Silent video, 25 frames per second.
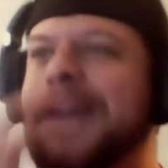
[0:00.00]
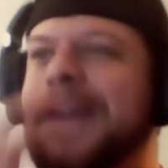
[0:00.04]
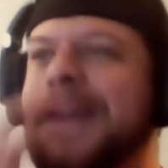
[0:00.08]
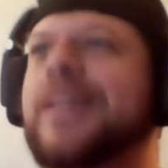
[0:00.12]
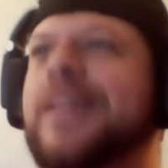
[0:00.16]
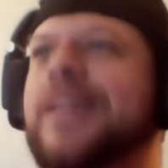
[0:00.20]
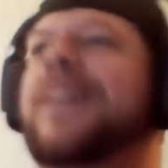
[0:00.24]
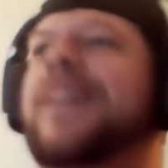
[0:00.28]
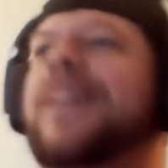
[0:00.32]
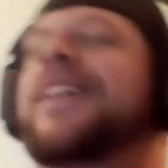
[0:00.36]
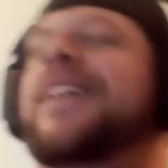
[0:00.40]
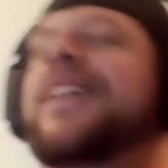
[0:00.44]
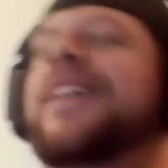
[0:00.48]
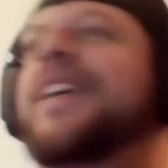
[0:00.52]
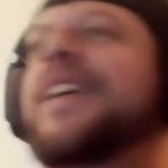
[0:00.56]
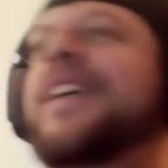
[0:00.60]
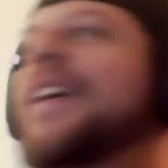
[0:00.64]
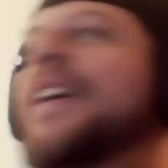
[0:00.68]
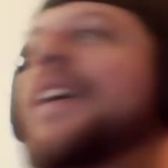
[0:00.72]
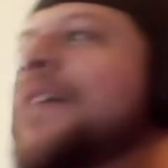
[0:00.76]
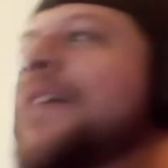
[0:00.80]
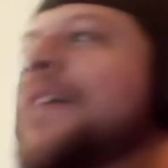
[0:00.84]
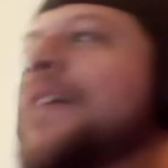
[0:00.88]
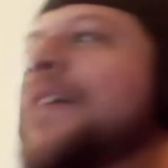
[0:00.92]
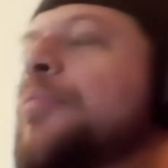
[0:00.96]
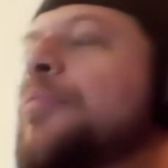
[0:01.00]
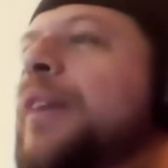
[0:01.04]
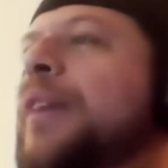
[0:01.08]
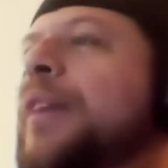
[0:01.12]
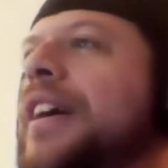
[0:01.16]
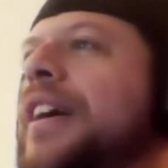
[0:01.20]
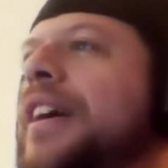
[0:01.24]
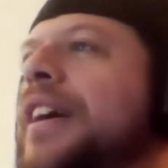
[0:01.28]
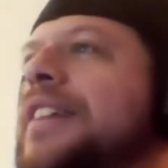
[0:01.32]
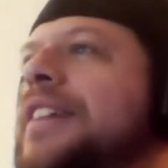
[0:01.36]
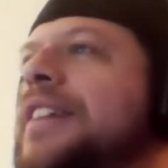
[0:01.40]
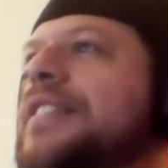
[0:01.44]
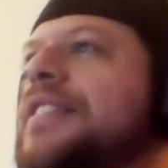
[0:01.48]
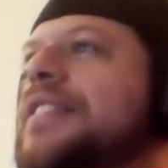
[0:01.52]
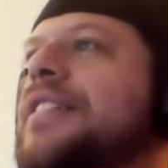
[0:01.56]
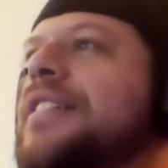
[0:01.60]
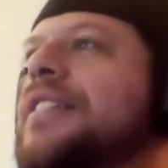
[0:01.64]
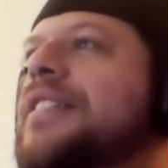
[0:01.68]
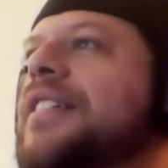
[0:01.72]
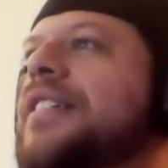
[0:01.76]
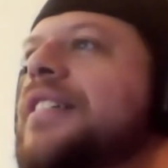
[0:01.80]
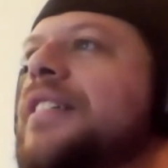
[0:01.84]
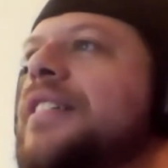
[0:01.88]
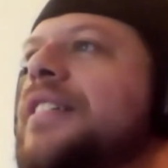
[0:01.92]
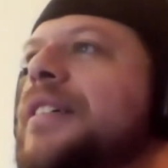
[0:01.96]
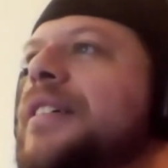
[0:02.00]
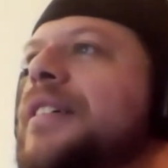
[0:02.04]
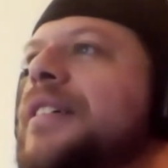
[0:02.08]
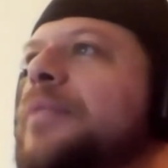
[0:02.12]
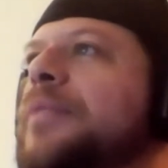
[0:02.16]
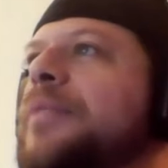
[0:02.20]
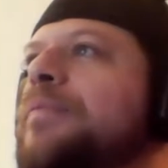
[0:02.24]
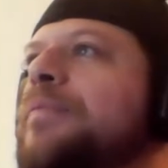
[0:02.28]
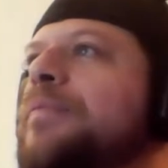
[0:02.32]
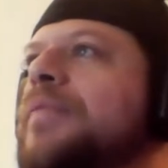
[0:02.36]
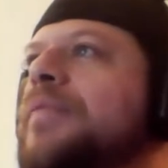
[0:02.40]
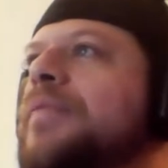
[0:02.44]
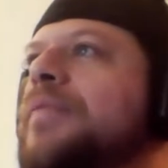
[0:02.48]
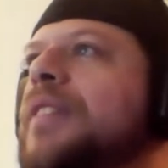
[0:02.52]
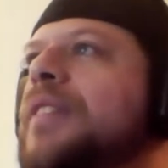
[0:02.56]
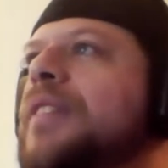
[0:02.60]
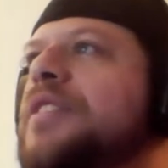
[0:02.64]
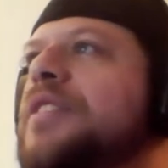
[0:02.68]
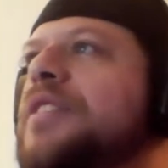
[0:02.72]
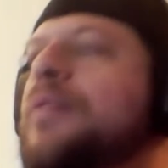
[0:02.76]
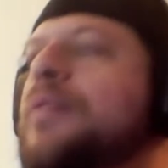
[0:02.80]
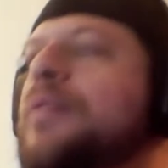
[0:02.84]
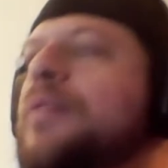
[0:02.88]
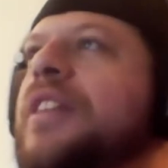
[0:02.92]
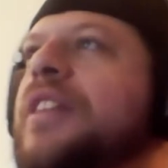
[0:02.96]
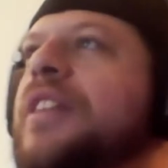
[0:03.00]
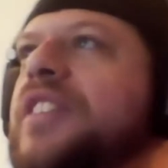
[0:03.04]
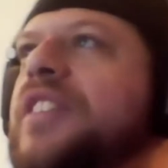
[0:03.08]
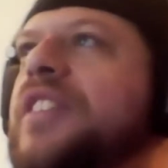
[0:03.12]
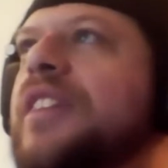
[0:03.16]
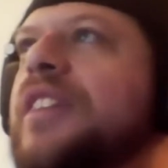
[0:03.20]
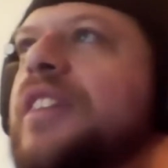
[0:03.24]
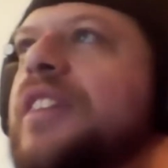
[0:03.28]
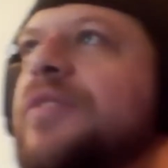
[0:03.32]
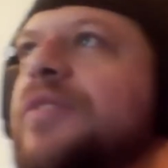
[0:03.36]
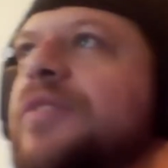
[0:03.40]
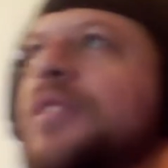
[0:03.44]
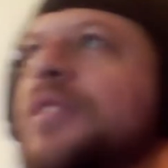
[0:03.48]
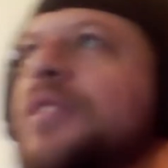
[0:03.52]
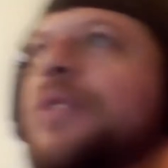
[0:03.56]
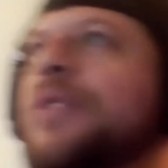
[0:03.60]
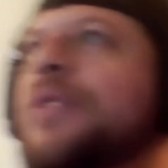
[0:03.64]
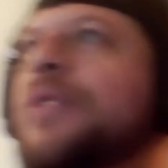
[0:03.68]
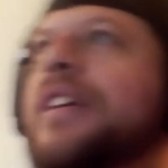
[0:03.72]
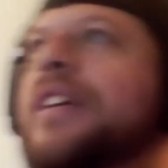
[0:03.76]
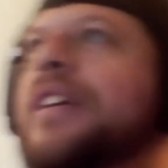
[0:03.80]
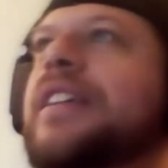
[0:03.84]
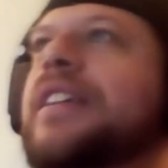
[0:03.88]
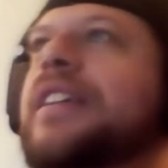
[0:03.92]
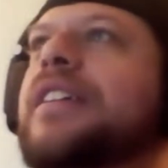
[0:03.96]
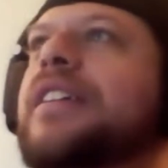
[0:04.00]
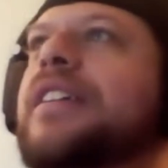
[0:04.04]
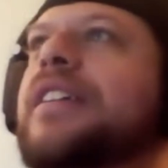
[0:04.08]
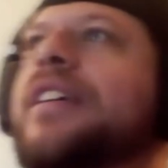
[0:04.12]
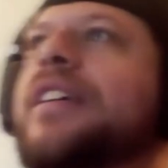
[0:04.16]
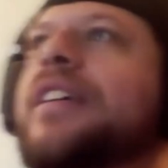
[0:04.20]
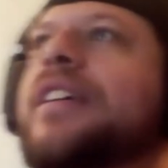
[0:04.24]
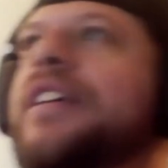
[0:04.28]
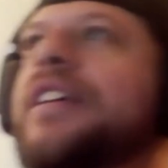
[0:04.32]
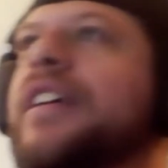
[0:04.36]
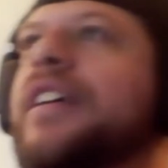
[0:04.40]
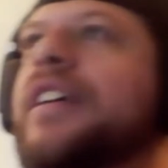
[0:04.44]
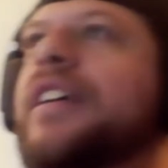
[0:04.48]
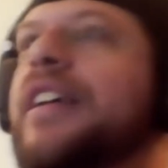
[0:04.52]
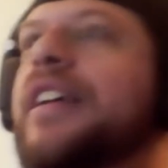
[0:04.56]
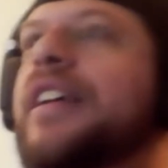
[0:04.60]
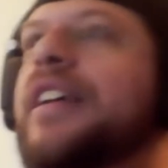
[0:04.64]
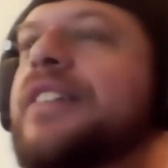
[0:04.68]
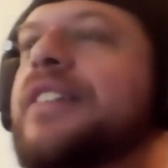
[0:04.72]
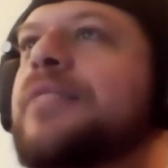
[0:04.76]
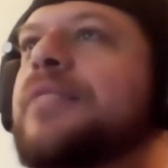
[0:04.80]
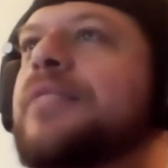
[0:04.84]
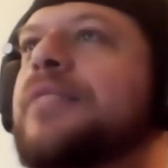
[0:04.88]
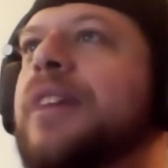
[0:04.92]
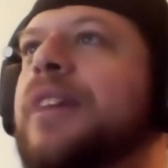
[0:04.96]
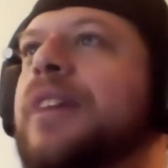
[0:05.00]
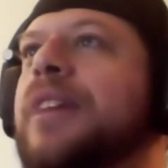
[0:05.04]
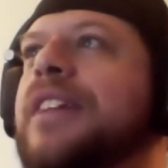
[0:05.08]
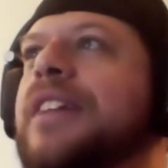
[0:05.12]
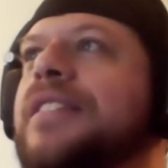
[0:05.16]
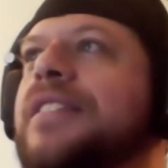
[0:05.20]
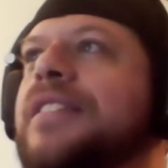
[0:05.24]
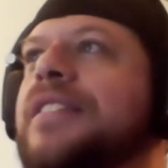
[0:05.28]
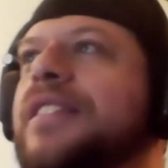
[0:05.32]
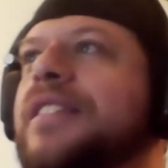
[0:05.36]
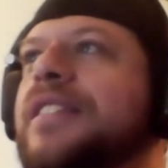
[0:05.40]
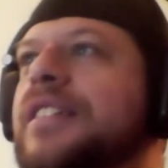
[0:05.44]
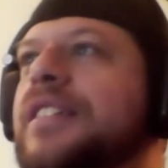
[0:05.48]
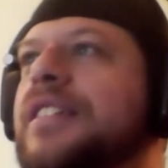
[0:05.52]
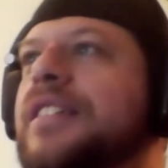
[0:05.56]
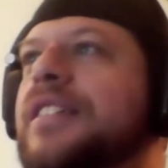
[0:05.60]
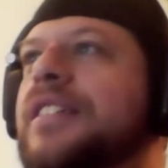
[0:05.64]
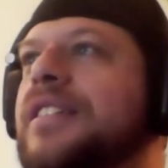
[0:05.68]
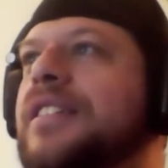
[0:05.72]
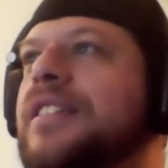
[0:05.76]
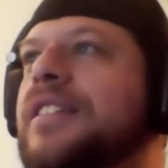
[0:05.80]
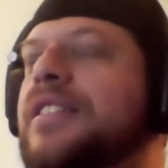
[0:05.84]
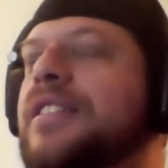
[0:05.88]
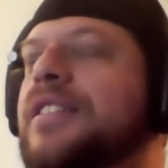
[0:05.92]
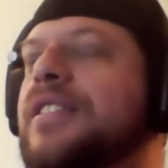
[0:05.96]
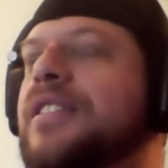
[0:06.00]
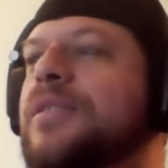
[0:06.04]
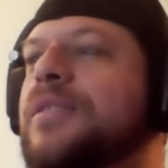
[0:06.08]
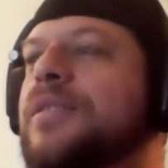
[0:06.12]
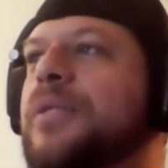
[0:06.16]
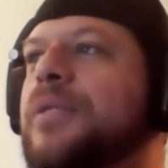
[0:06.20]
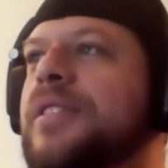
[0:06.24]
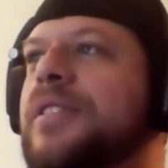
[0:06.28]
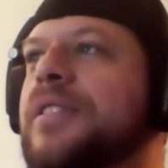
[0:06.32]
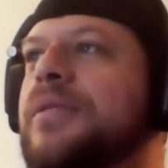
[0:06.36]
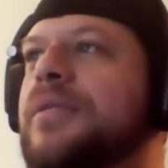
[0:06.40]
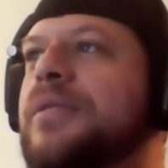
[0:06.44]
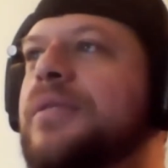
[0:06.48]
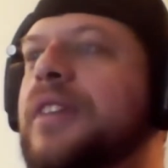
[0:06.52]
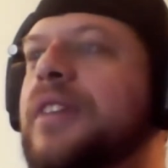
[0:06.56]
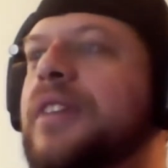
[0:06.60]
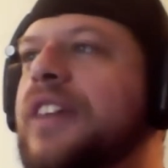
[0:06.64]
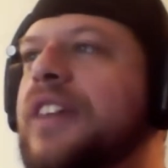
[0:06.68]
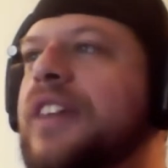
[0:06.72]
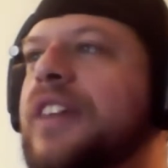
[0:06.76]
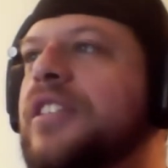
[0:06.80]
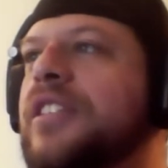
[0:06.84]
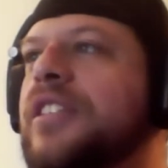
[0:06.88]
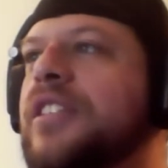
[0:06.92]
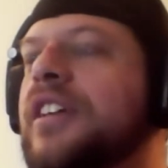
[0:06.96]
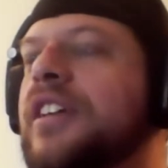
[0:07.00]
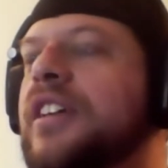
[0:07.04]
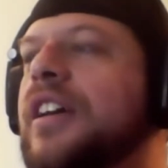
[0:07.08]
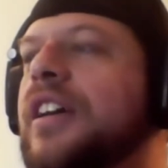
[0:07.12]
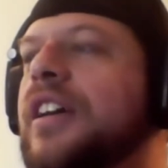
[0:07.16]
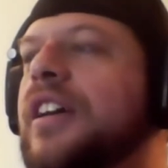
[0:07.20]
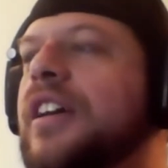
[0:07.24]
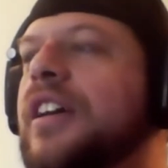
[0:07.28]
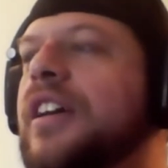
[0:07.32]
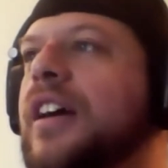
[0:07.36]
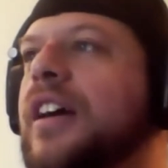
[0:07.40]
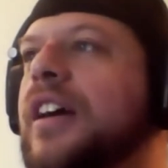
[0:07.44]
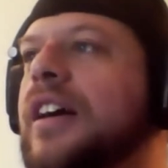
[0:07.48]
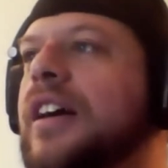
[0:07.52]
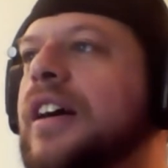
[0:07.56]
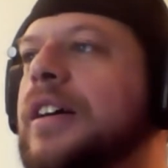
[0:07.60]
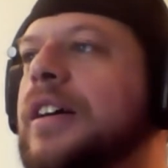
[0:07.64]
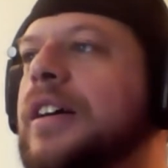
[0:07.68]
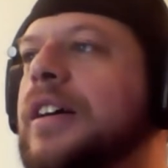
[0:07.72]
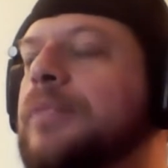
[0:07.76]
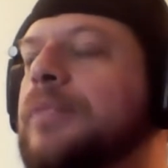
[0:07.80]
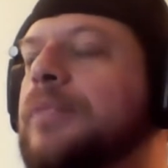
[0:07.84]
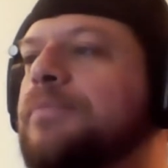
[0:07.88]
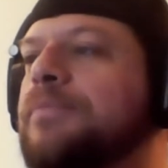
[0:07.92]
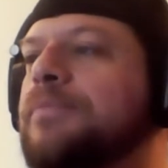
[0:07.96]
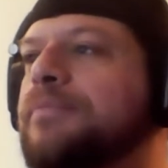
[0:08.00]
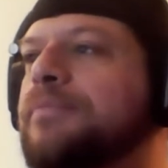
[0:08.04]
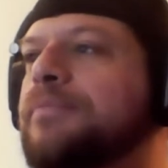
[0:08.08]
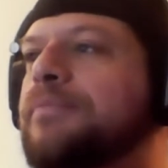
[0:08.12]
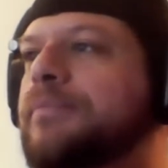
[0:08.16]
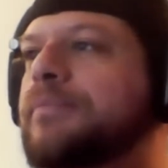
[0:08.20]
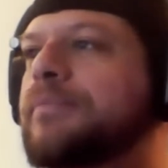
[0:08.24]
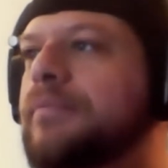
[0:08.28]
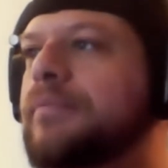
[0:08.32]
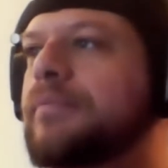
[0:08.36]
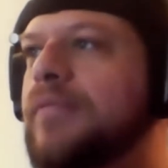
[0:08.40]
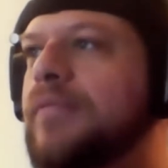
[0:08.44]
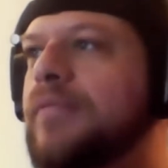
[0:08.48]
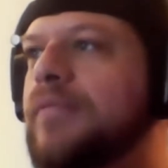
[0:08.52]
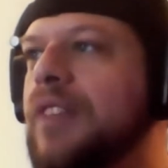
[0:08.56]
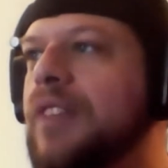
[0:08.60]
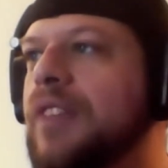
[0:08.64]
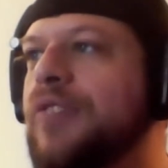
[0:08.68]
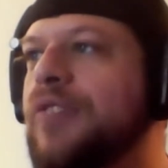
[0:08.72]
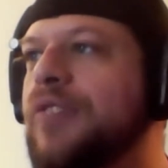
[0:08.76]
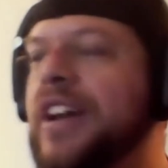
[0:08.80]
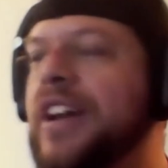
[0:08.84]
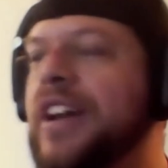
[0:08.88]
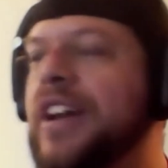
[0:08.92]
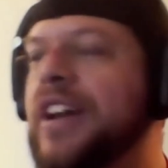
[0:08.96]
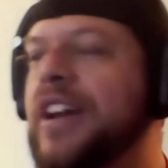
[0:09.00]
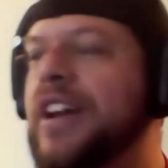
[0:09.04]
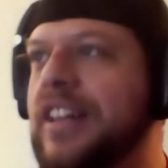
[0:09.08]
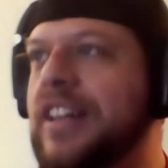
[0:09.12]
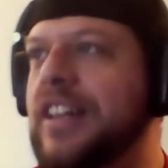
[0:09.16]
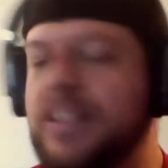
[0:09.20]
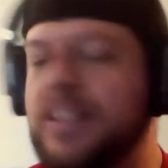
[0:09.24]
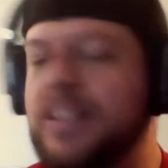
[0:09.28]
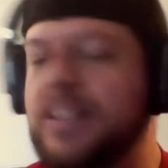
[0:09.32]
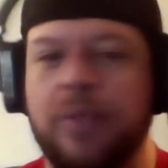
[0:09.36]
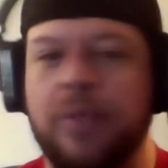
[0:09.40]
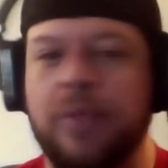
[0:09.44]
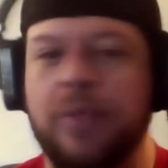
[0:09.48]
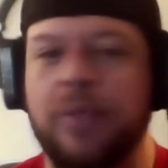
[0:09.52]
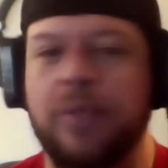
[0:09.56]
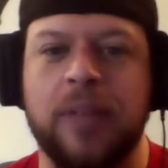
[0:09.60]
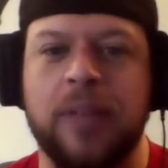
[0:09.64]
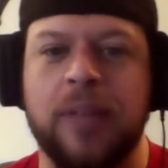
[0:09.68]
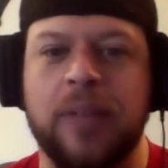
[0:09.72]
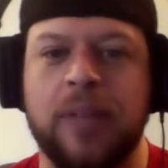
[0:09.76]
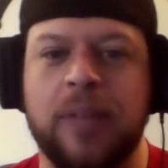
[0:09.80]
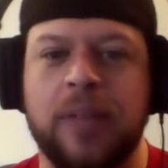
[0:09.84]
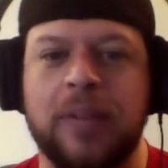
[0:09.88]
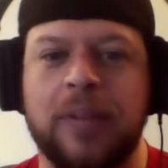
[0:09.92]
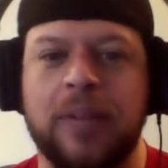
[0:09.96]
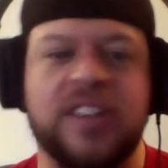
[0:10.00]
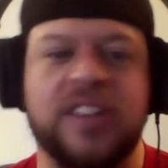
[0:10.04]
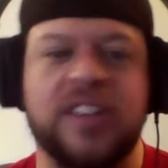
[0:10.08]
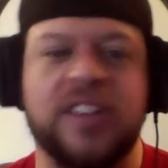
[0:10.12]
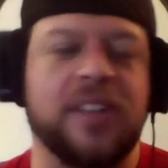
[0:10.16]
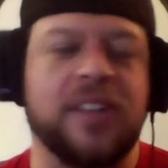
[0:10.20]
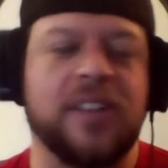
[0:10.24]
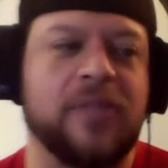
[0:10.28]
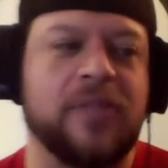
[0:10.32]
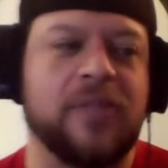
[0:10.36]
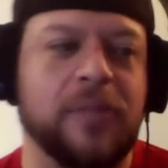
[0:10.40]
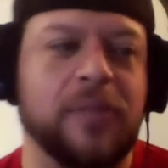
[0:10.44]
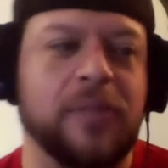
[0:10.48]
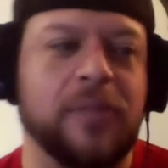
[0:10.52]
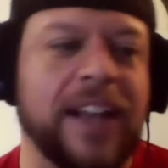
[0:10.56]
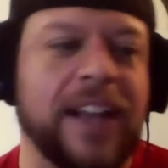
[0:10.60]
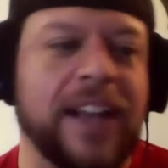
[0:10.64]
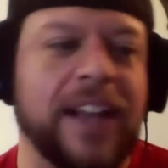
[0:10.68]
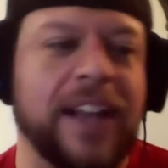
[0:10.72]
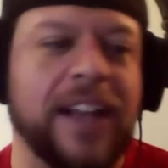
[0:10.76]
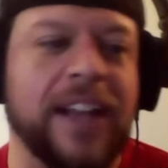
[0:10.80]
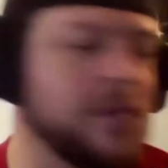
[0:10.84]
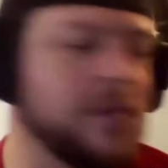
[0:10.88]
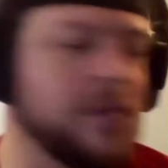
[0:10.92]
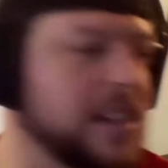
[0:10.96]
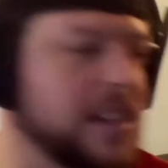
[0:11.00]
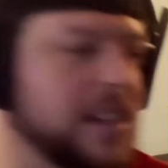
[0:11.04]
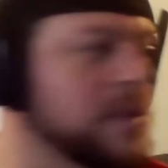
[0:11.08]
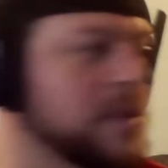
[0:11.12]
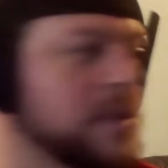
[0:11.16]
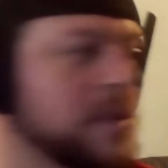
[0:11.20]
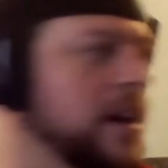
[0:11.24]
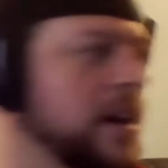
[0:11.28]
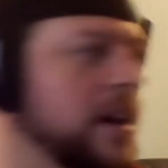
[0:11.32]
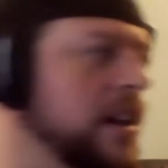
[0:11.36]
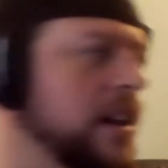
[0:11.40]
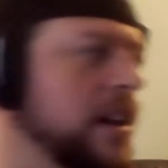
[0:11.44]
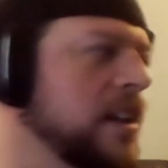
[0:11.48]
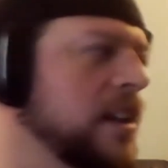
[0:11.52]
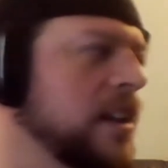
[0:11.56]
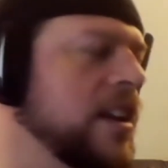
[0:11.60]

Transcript: But I still managed to get a few in, and I did make it to the store this week actually. Finally, to pick up all my stuff from last week as well.